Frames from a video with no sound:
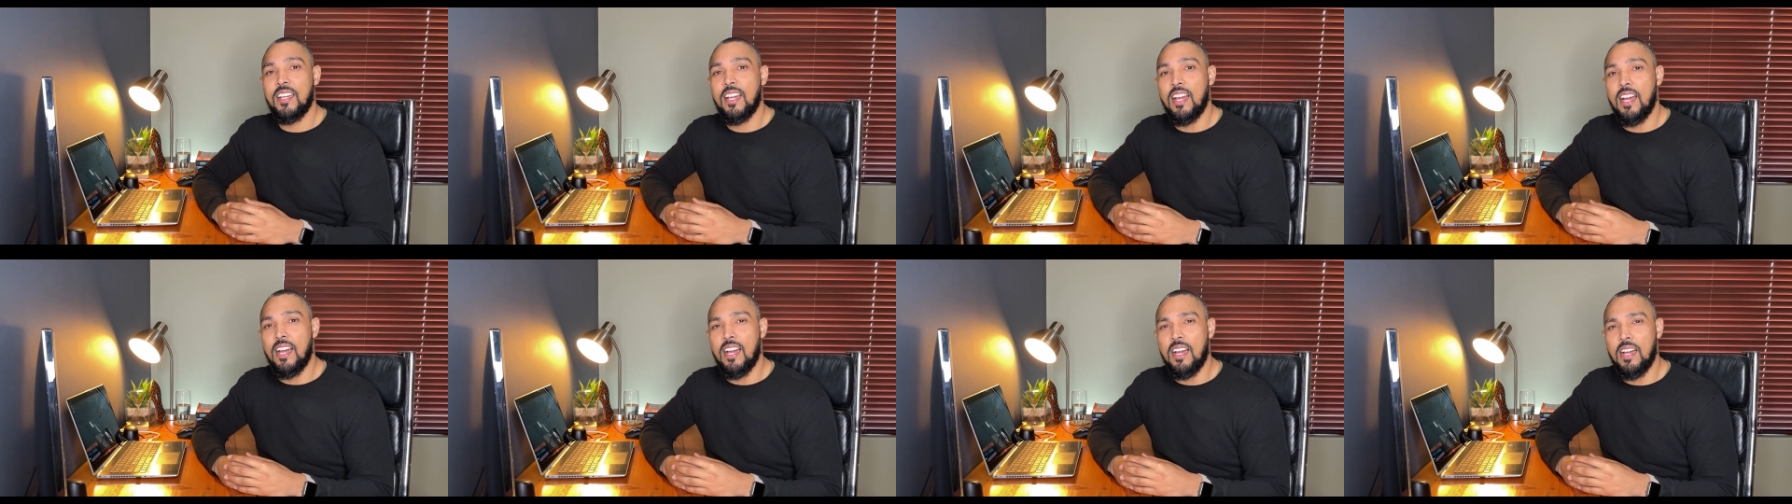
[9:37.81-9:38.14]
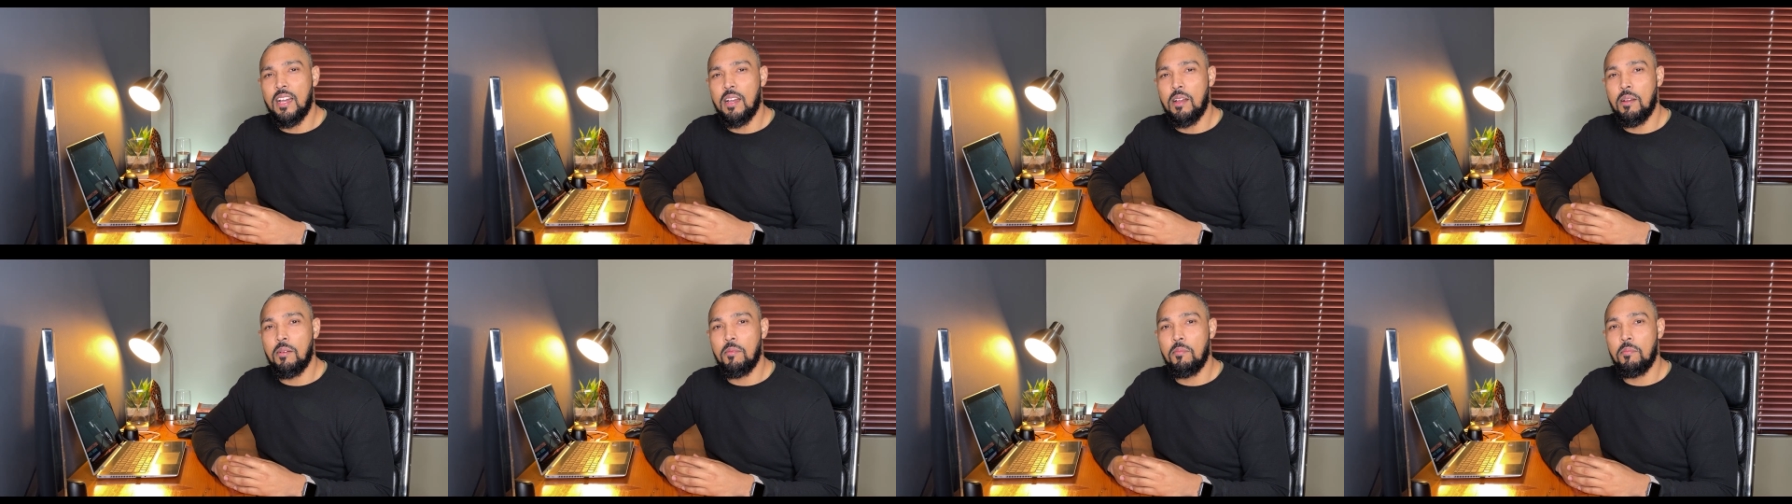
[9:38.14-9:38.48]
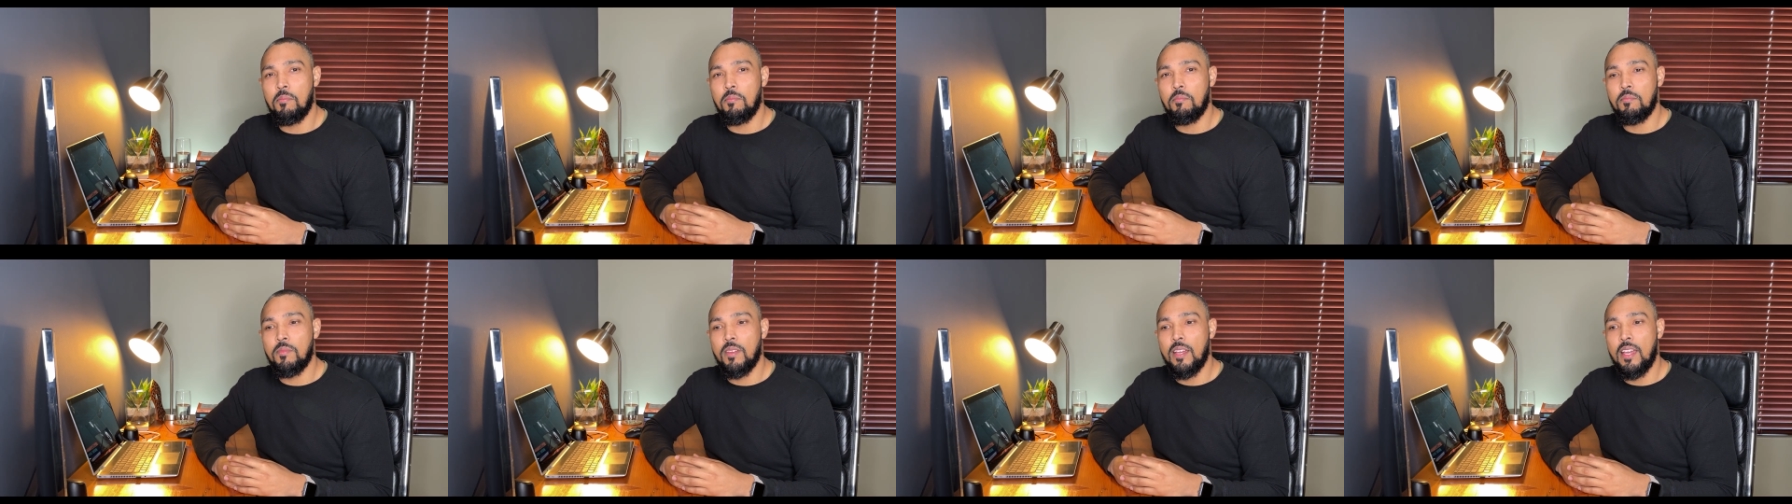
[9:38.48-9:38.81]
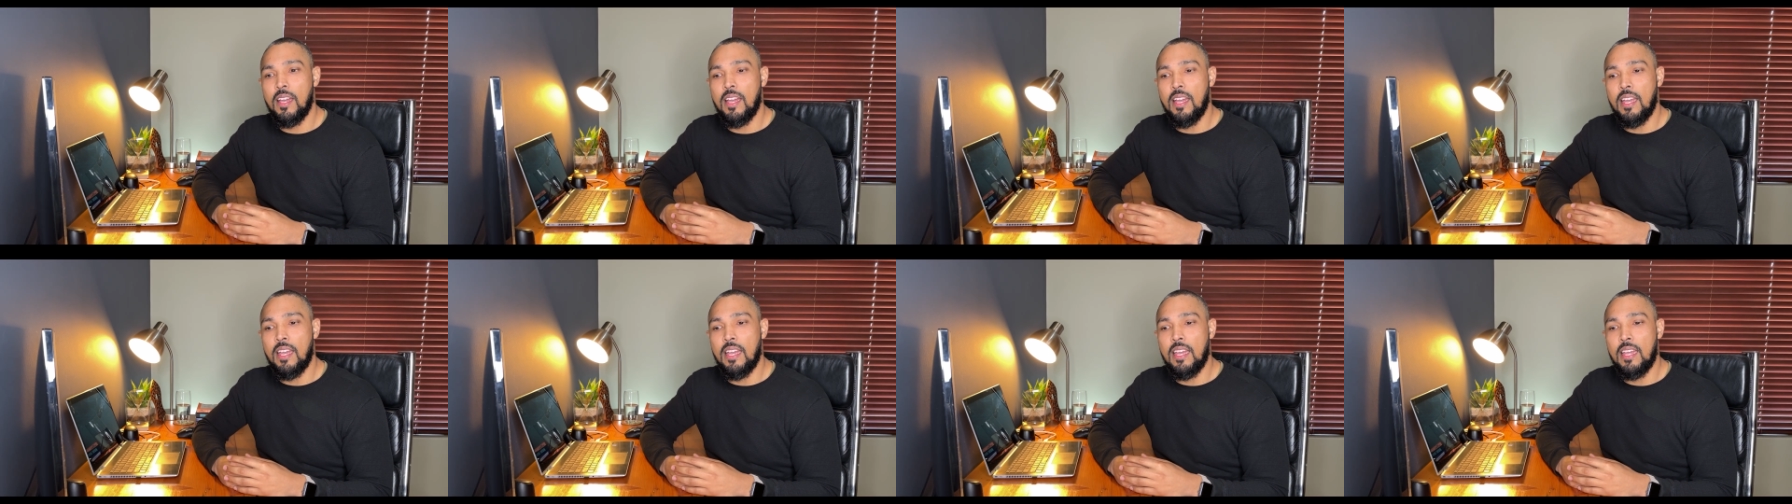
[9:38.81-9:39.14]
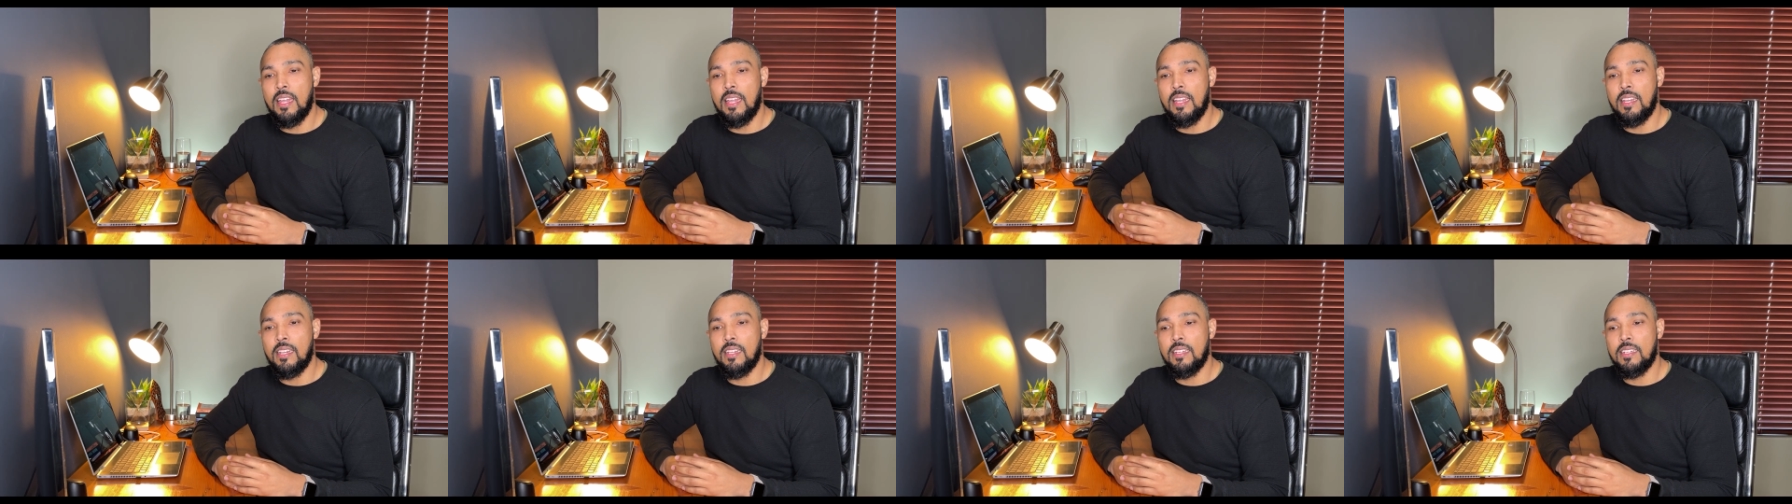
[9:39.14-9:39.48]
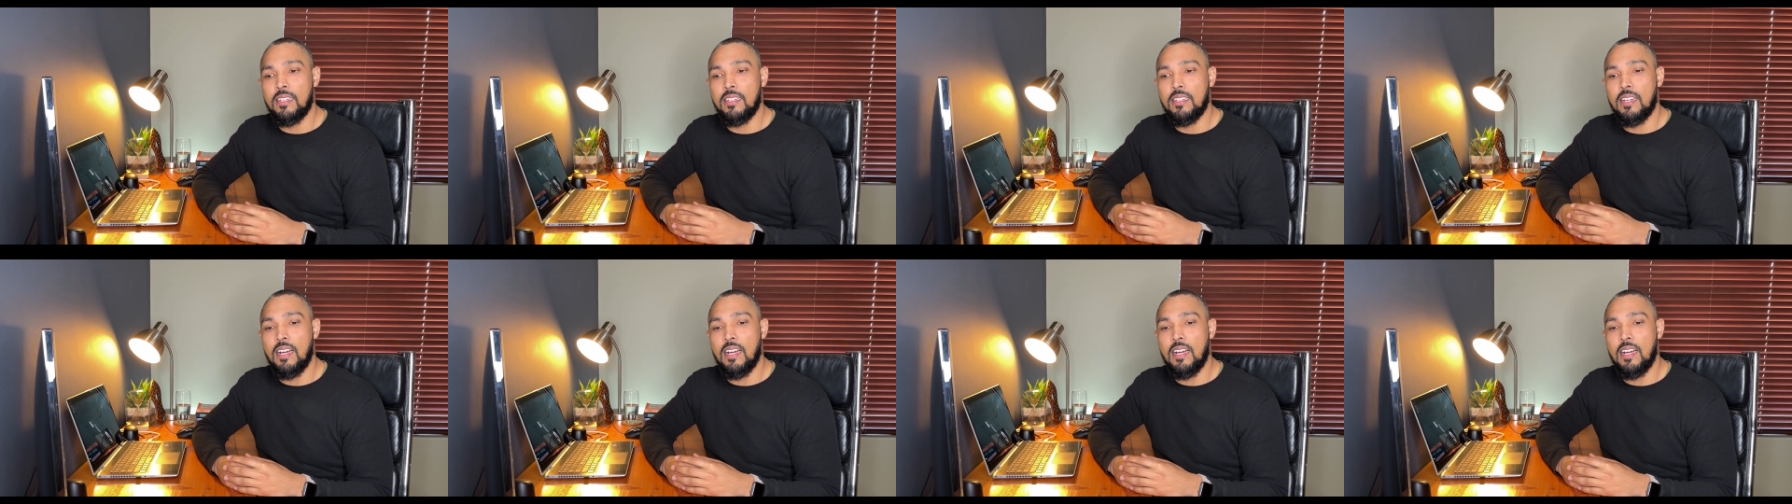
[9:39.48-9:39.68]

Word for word: um, and